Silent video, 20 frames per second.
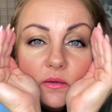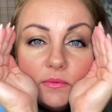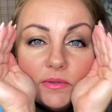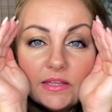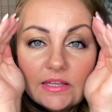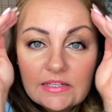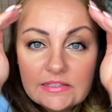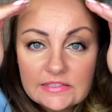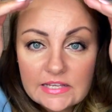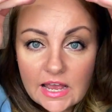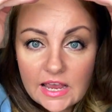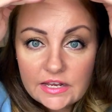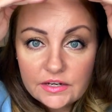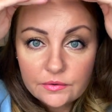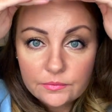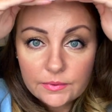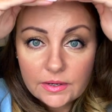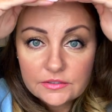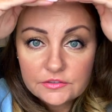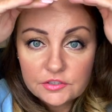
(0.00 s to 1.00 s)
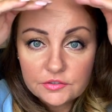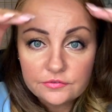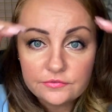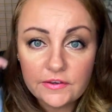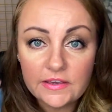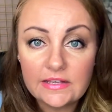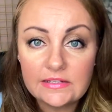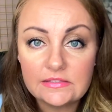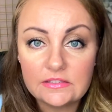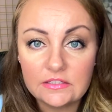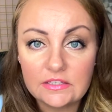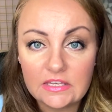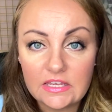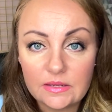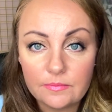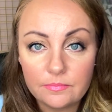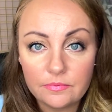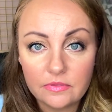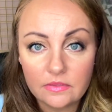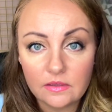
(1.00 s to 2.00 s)
really tight around your face to
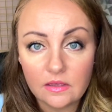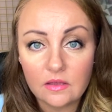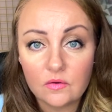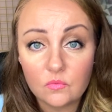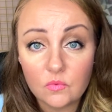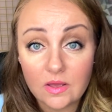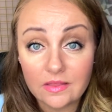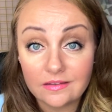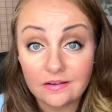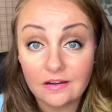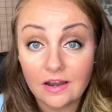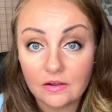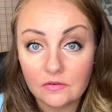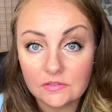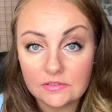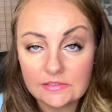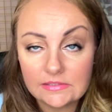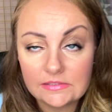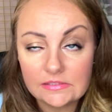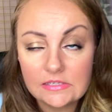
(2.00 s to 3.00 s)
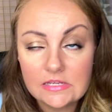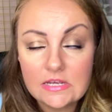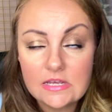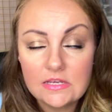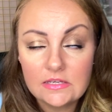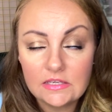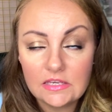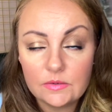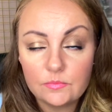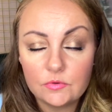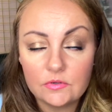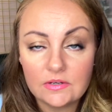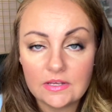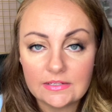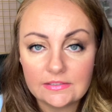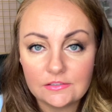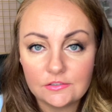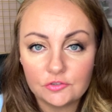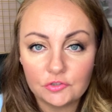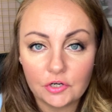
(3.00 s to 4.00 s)
keep the weather out, keep you
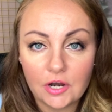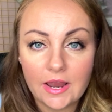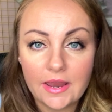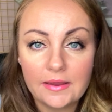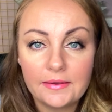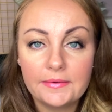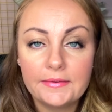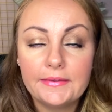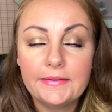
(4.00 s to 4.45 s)
nice and dry.